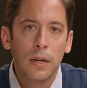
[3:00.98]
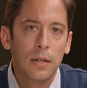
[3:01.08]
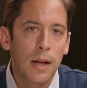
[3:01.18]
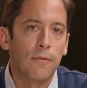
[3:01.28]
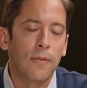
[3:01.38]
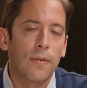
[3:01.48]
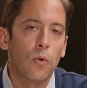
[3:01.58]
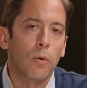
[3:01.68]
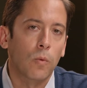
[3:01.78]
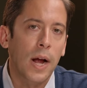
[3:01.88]

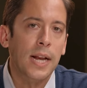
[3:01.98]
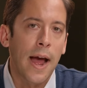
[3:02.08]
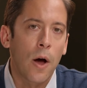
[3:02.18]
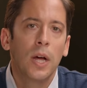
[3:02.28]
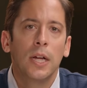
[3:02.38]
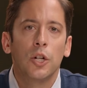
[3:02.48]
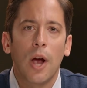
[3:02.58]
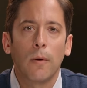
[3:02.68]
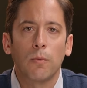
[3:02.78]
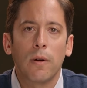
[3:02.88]
1054 right now.
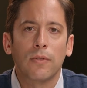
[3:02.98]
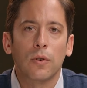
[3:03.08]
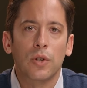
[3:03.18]
Chat with one of their